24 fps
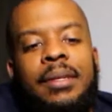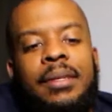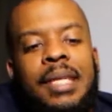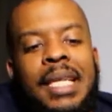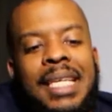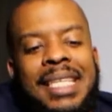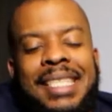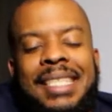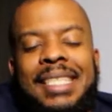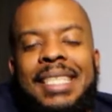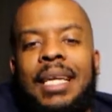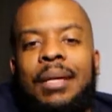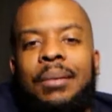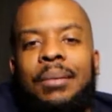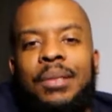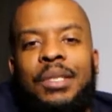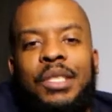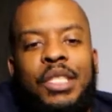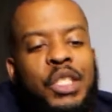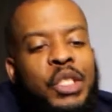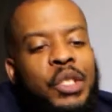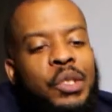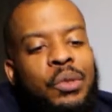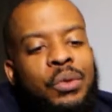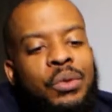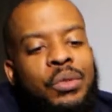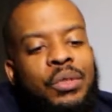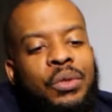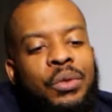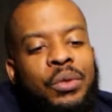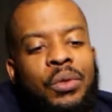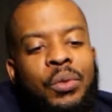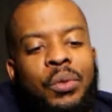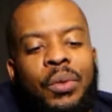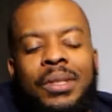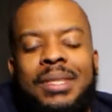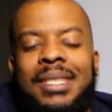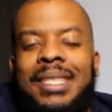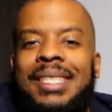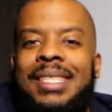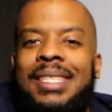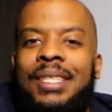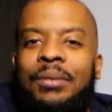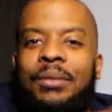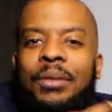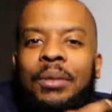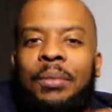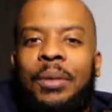That's the same with the shoes. So you want this
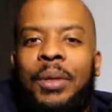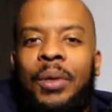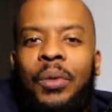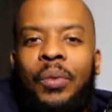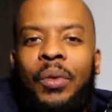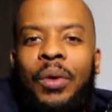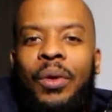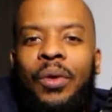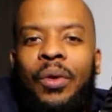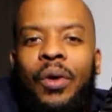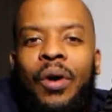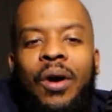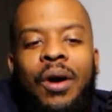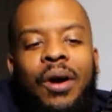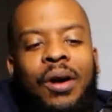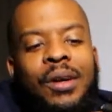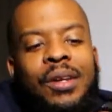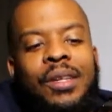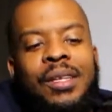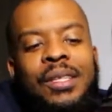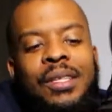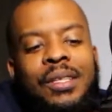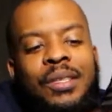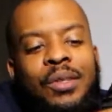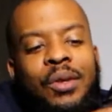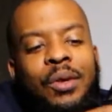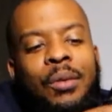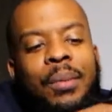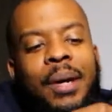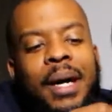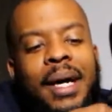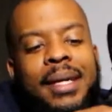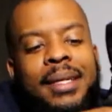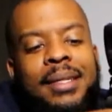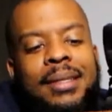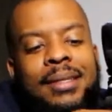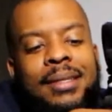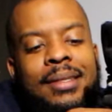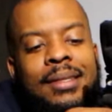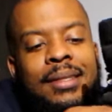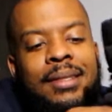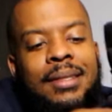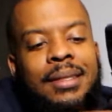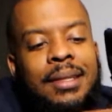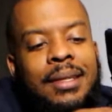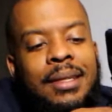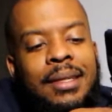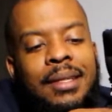stuff to be real hard in the toe box.
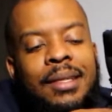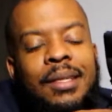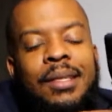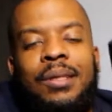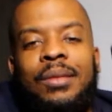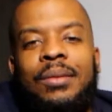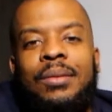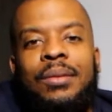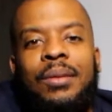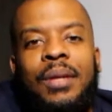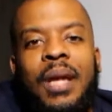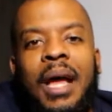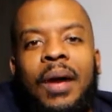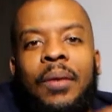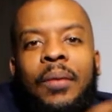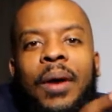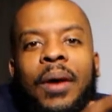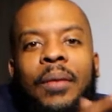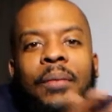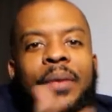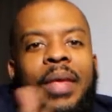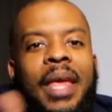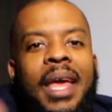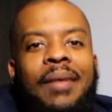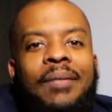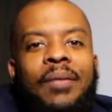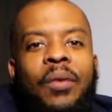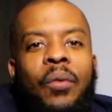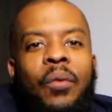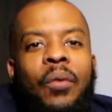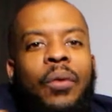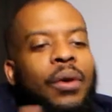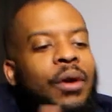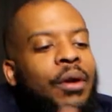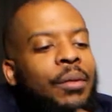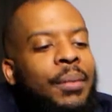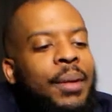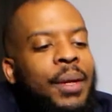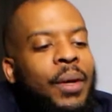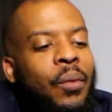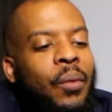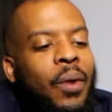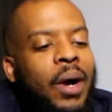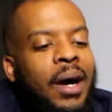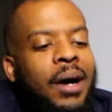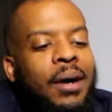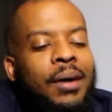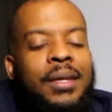So that way we haven't worn them in a
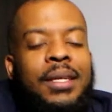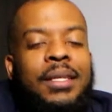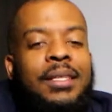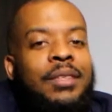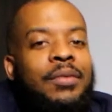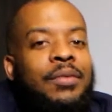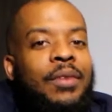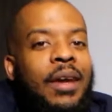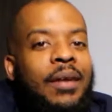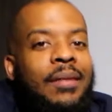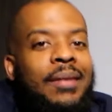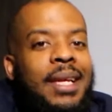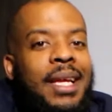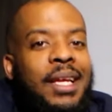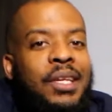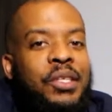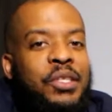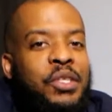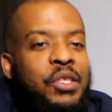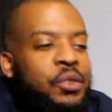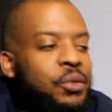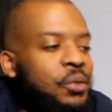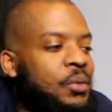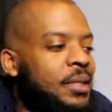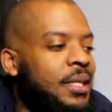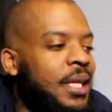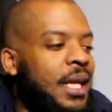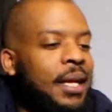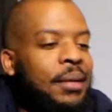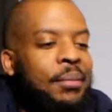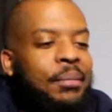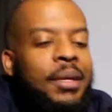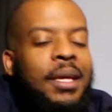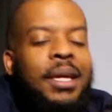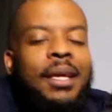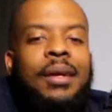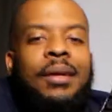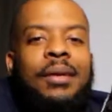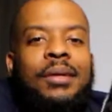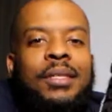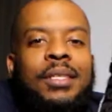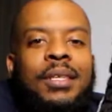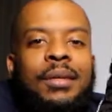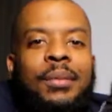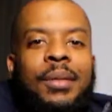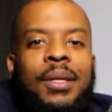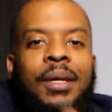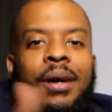while, because if you have a lot of shoes like me or
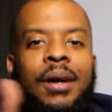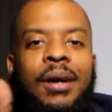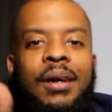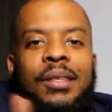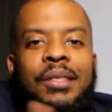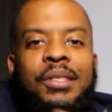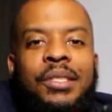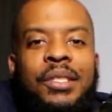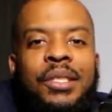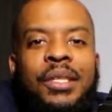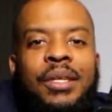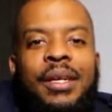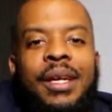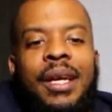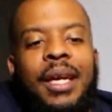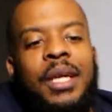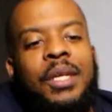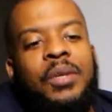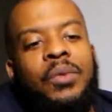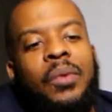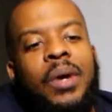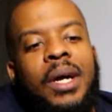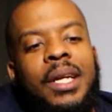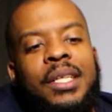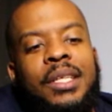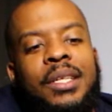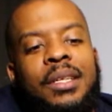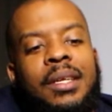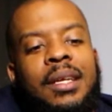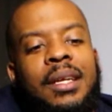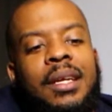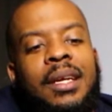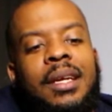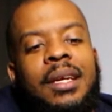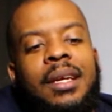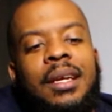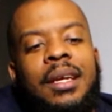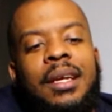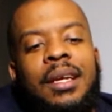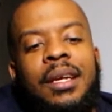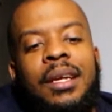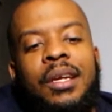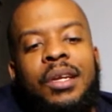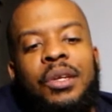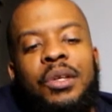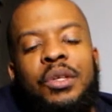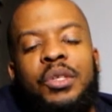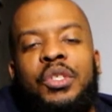some of y'all other stupid heads watching,
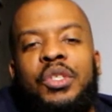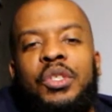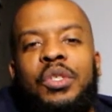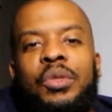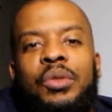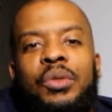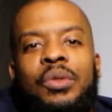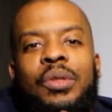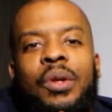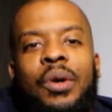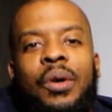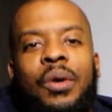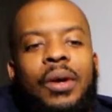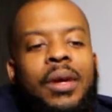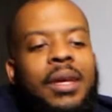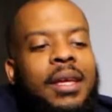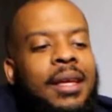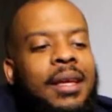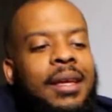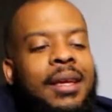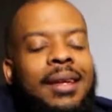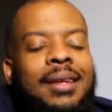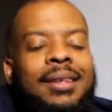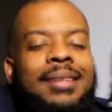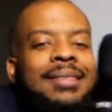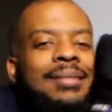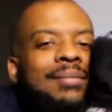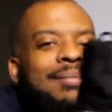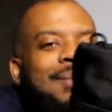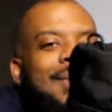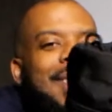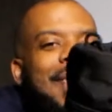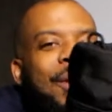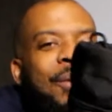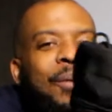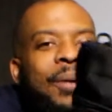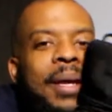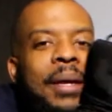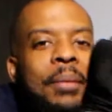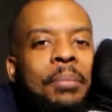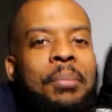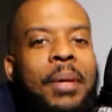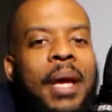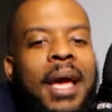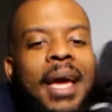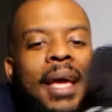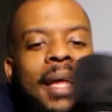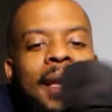your shoes don't, they don't get
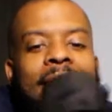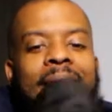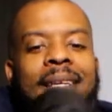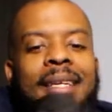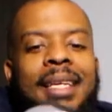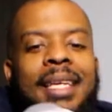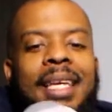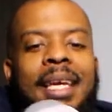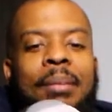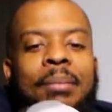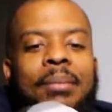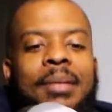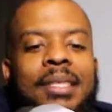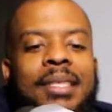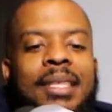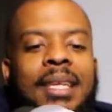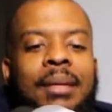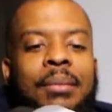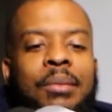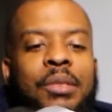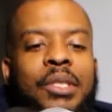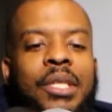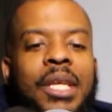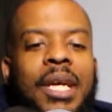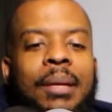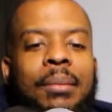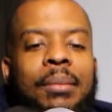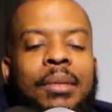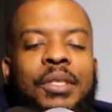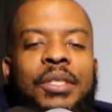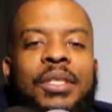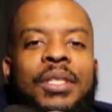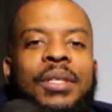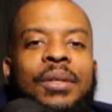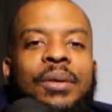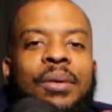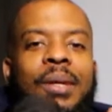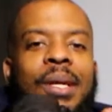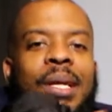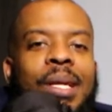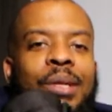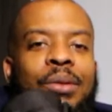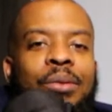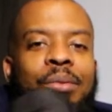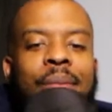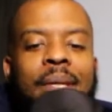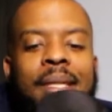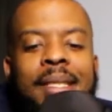bad. They keep the same shape, because you know the
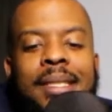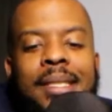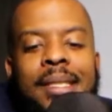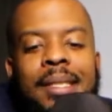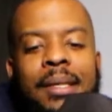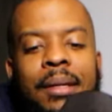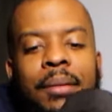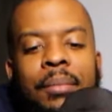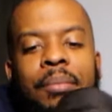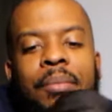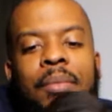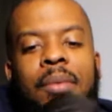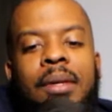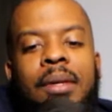glue messes up.